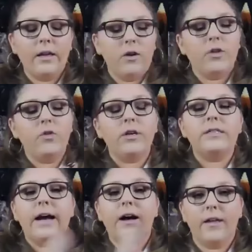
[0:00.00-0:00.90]
know, you
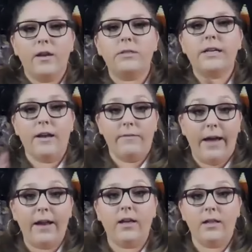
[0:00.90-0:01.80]
could tell that it was kind of
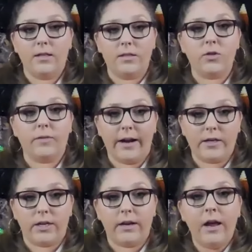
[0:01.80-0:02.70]
heading in this
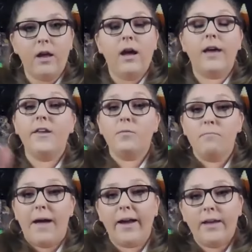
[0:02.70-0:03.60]
direction. I think
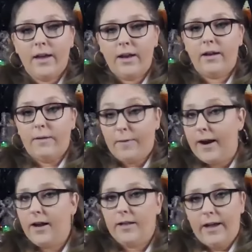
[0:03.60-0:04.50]
Mak hit it
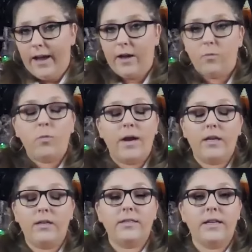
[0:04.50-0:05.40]
right on the head when
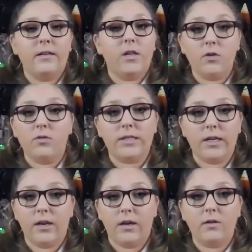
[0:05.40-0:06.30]
he said the new
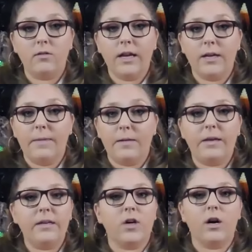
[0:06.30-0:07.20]
CEO came in
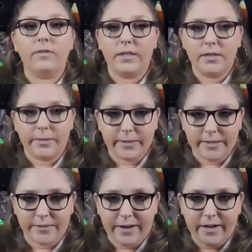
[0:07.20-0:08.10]
because all of a sudden there was
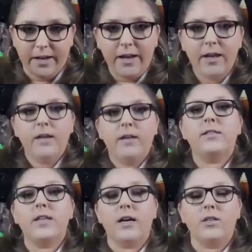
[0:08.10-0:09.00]
these very
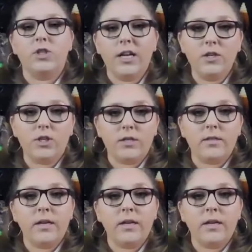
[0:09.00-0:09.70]
sudden changes,